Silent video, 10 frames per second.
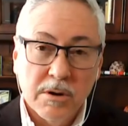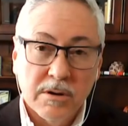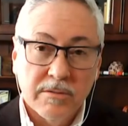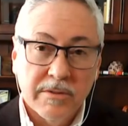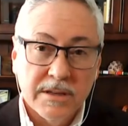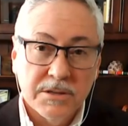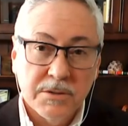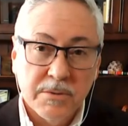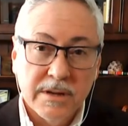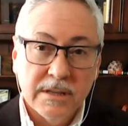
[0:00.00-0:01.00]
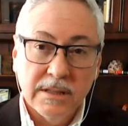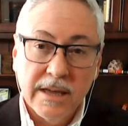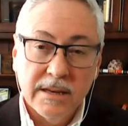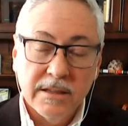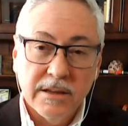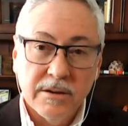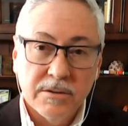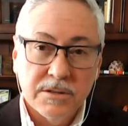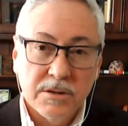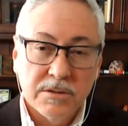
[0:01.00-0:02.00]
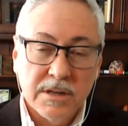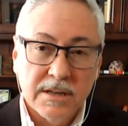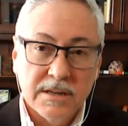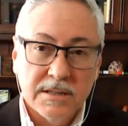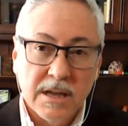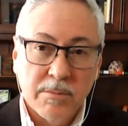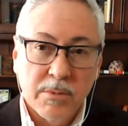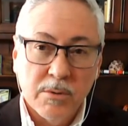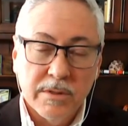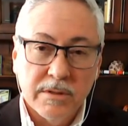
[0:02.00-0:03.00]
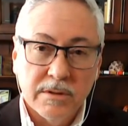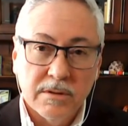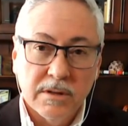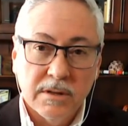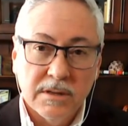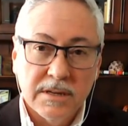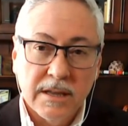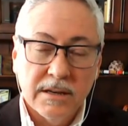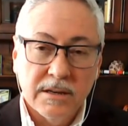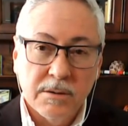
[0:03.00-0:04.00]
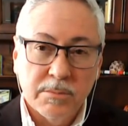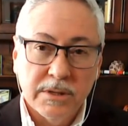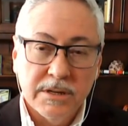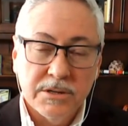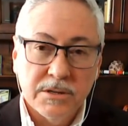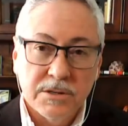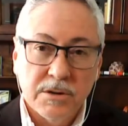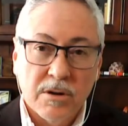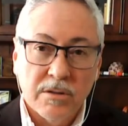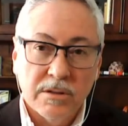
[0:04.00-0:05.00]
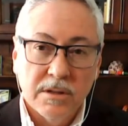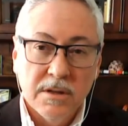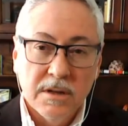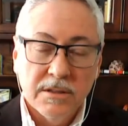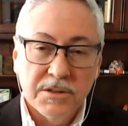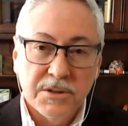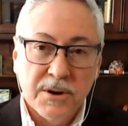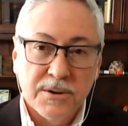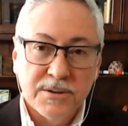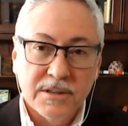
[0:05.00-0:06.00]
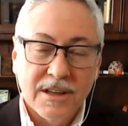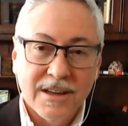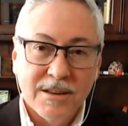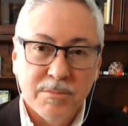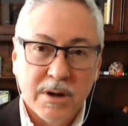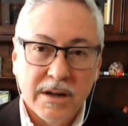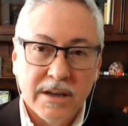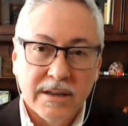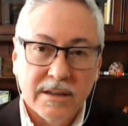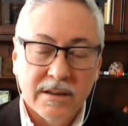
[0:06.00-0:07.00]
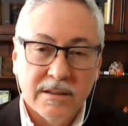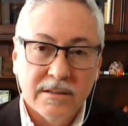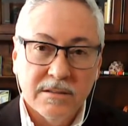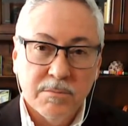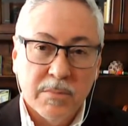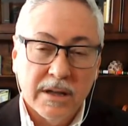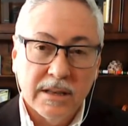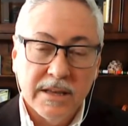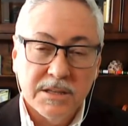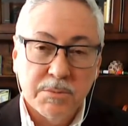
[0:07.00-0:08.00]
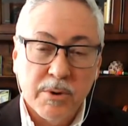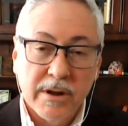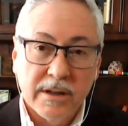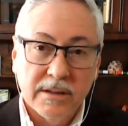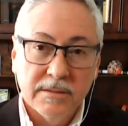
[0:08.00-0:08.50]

and phase three late in the year. So I'll say December with the intended completion should all the stars align by uh, by late spring.